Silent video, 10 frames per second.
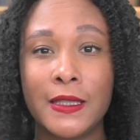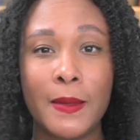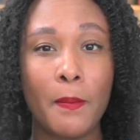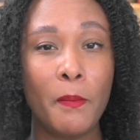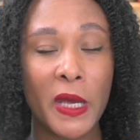
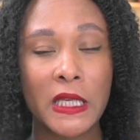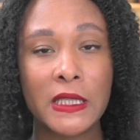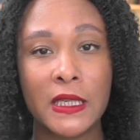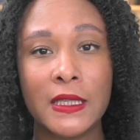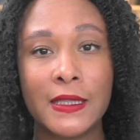the
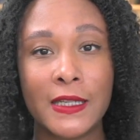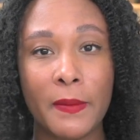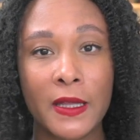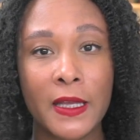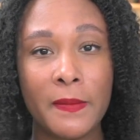biggest thing
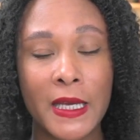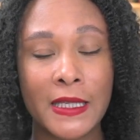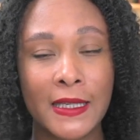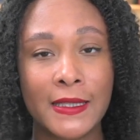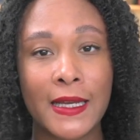stopping them
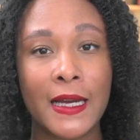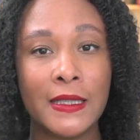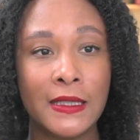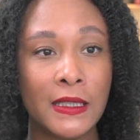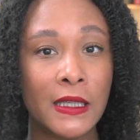is this
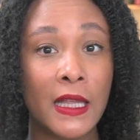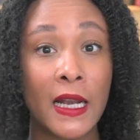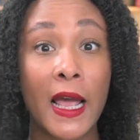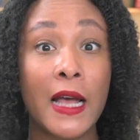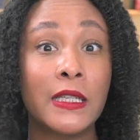idea
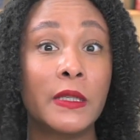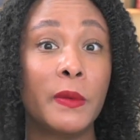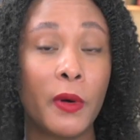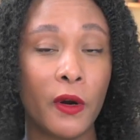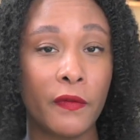that it has to be
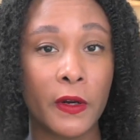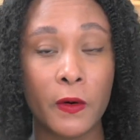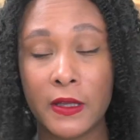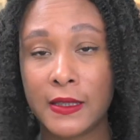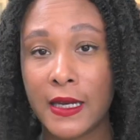perfect,
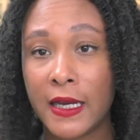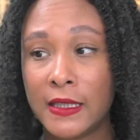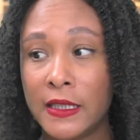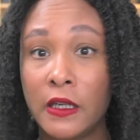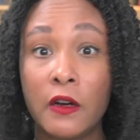or this
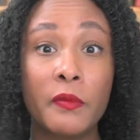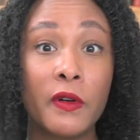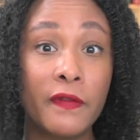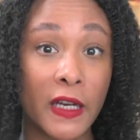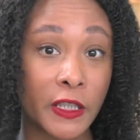idea of
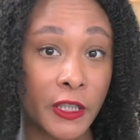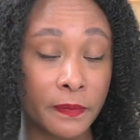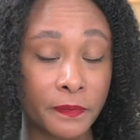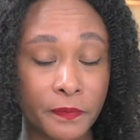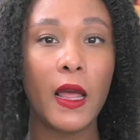perfection.